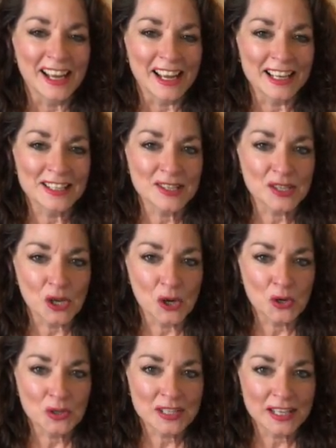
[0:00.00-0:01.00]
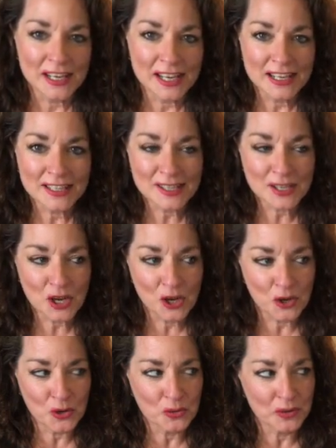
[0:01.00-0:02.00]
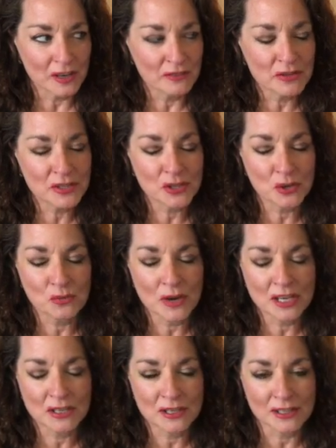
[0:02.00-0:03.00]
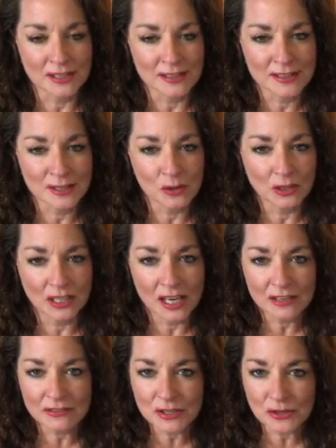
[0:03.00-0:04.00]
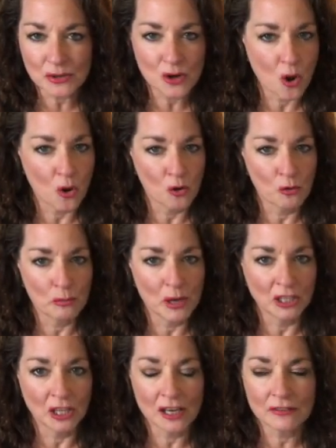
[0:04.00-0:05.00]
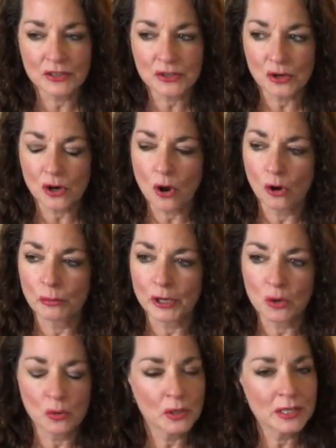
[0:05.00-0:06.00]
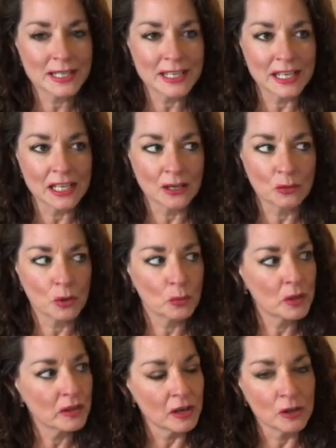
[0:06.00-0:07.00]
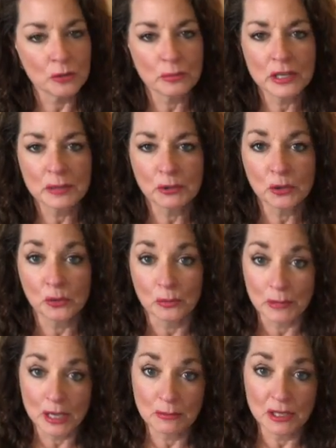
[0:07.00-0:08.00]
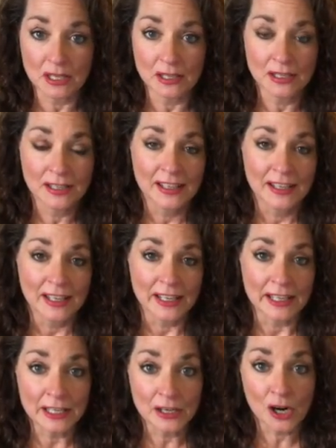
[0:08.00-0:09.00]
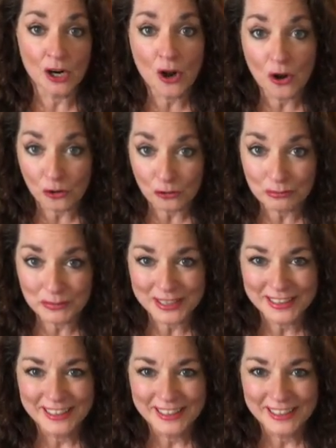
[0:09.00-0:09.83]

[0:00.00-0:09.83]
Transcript: And so today's tone of surrender. So, a lot of us are home, a lot of us are home in quarantine, we're with other people who may be in our home